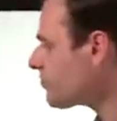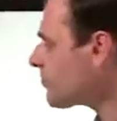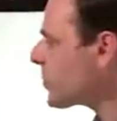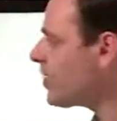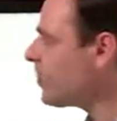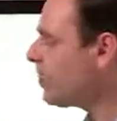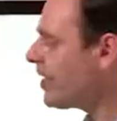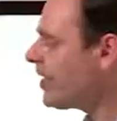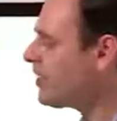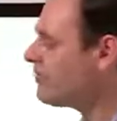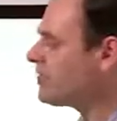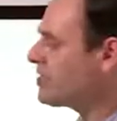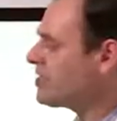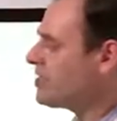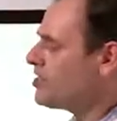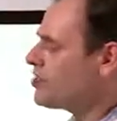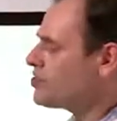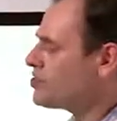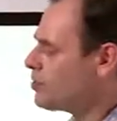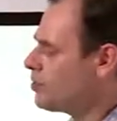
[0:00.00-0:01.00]
All right,
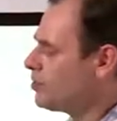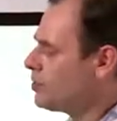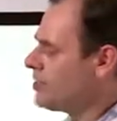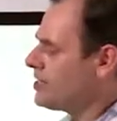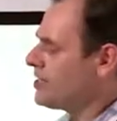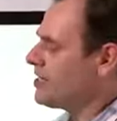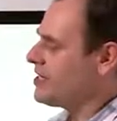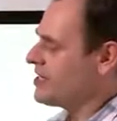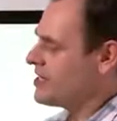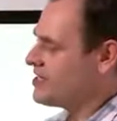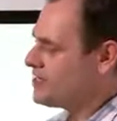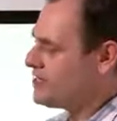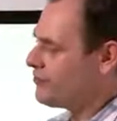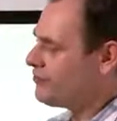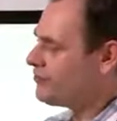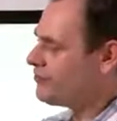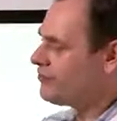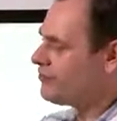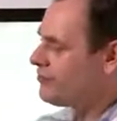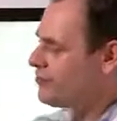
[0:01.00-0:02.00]
so there's
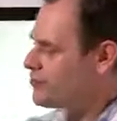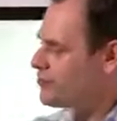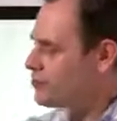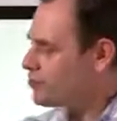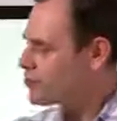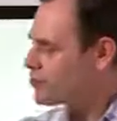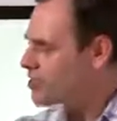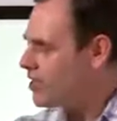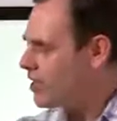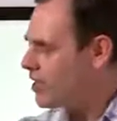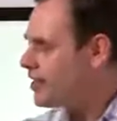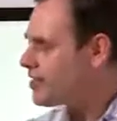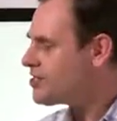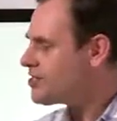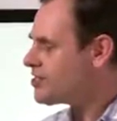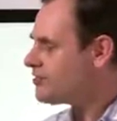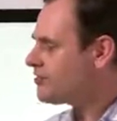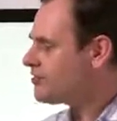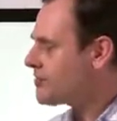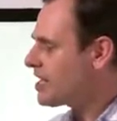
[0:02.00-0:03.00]
different visual
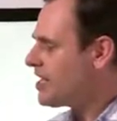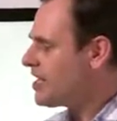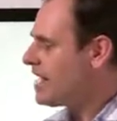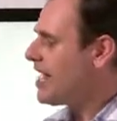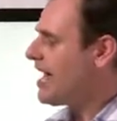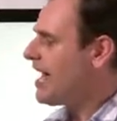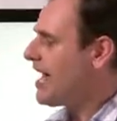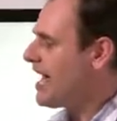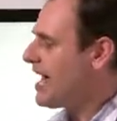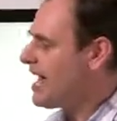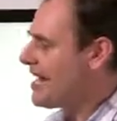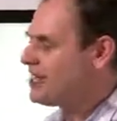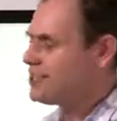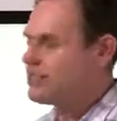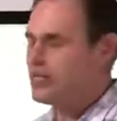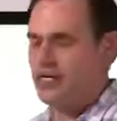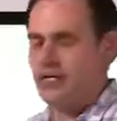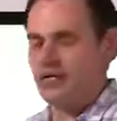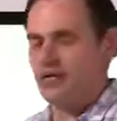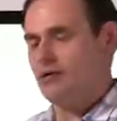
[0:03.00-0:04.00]
size, and
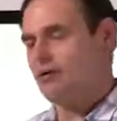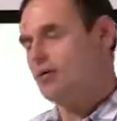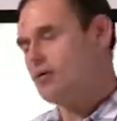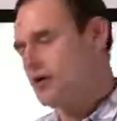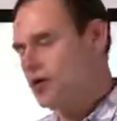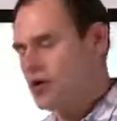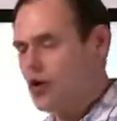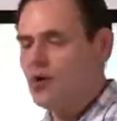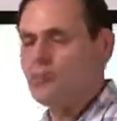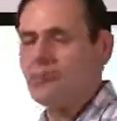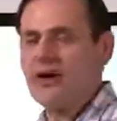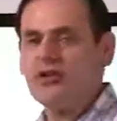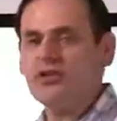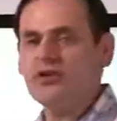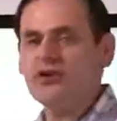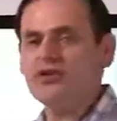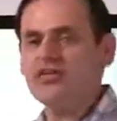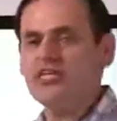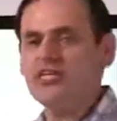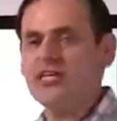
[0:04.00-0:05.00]
going back
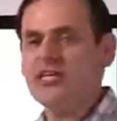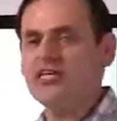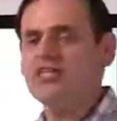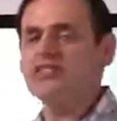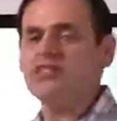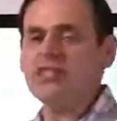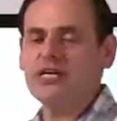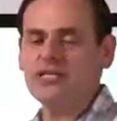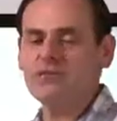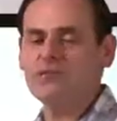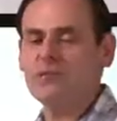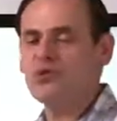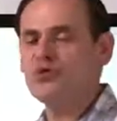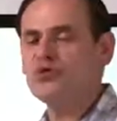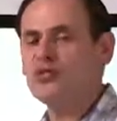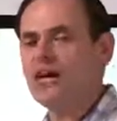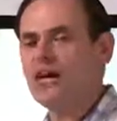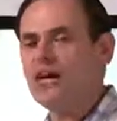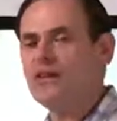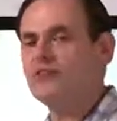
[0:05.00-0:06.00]
30 years, they're supposed
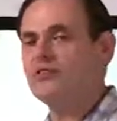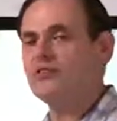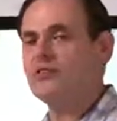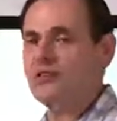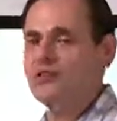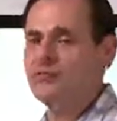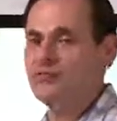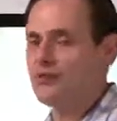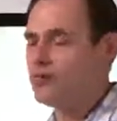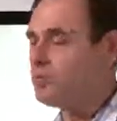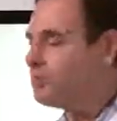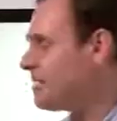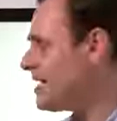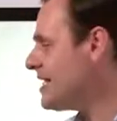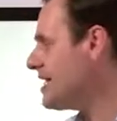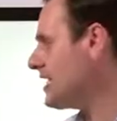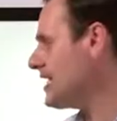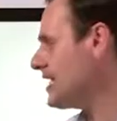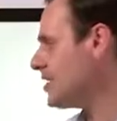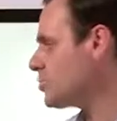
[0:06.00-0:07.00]
to have different
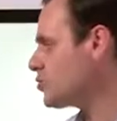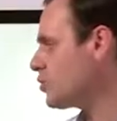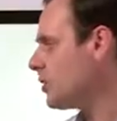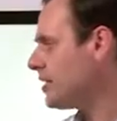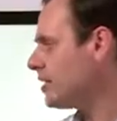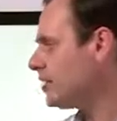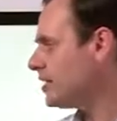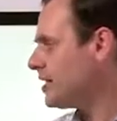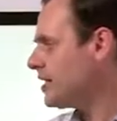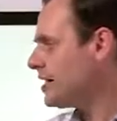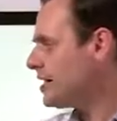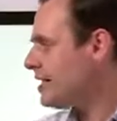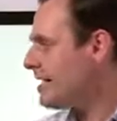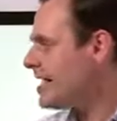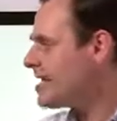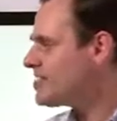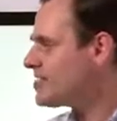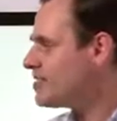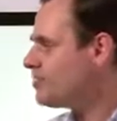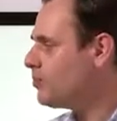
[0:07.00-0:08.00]
meaning as well.
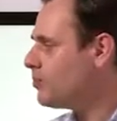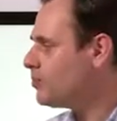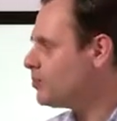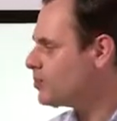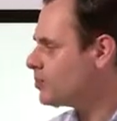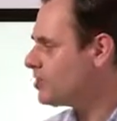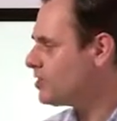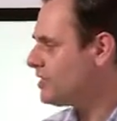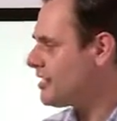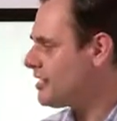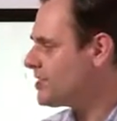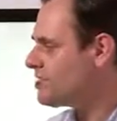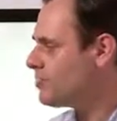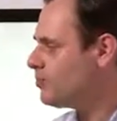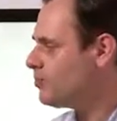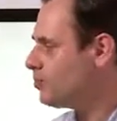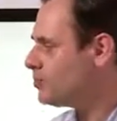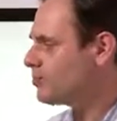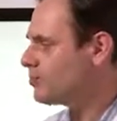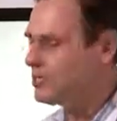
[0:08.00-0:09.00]
Less important, less
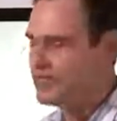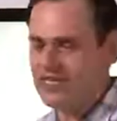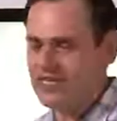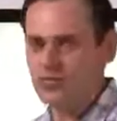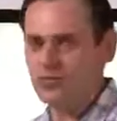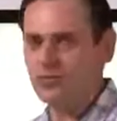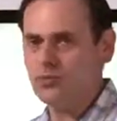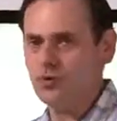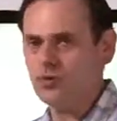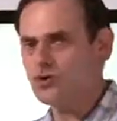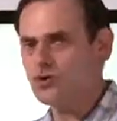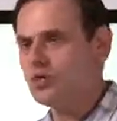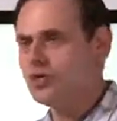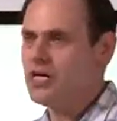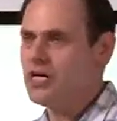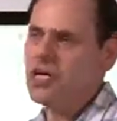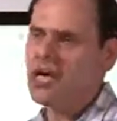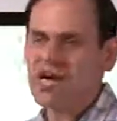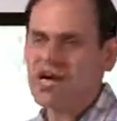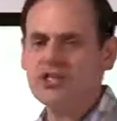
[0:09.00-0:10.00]
important, less important.
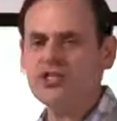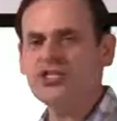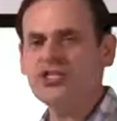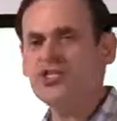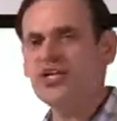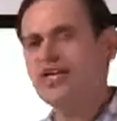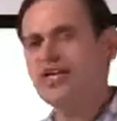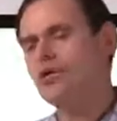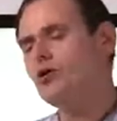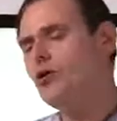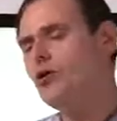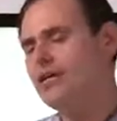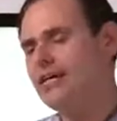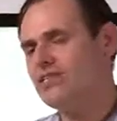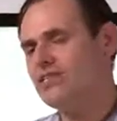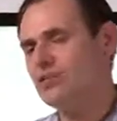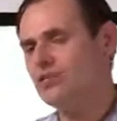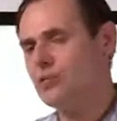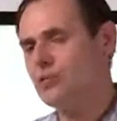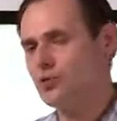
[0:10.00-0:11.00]
I should say not
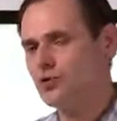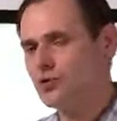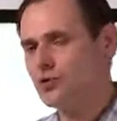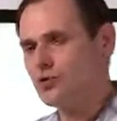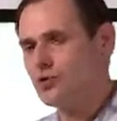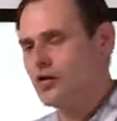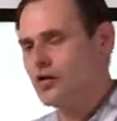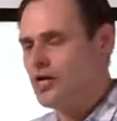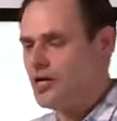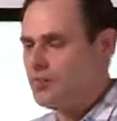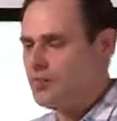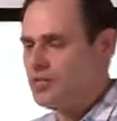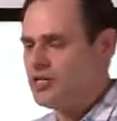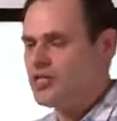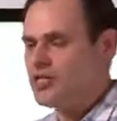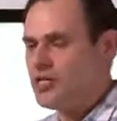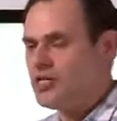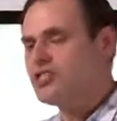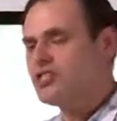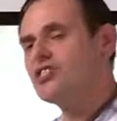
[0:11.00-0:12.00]
less important,
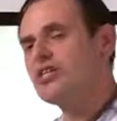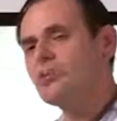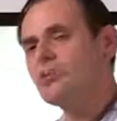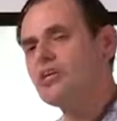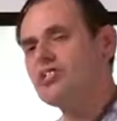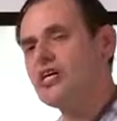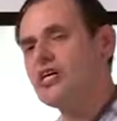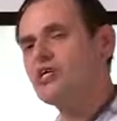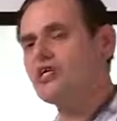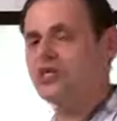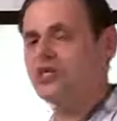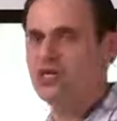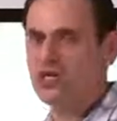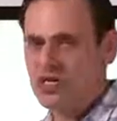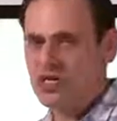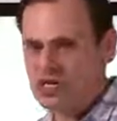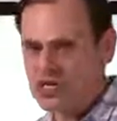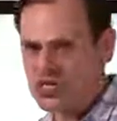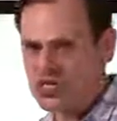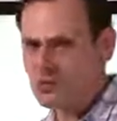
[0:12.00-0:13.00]
but subsection,
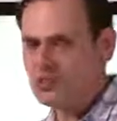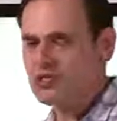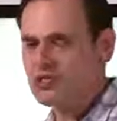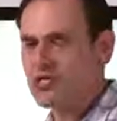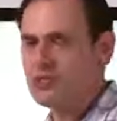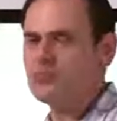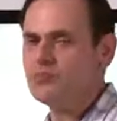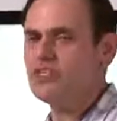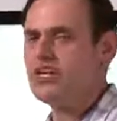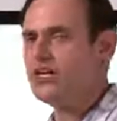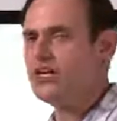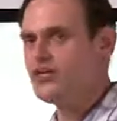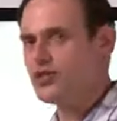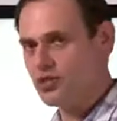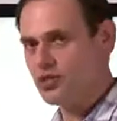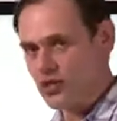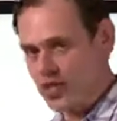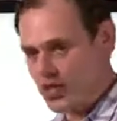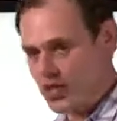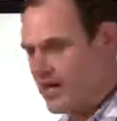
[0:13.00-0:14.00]

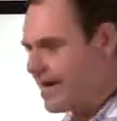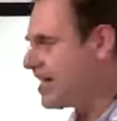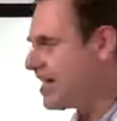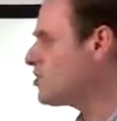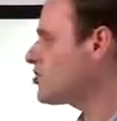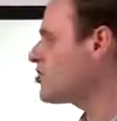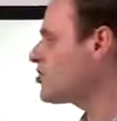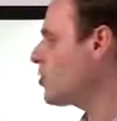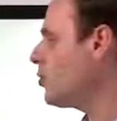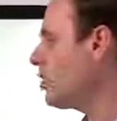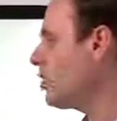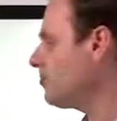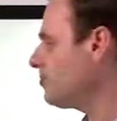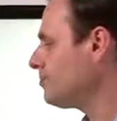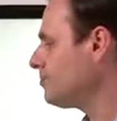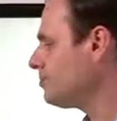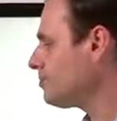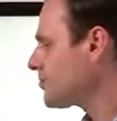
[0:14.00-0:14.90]
sub-subsection, and so on.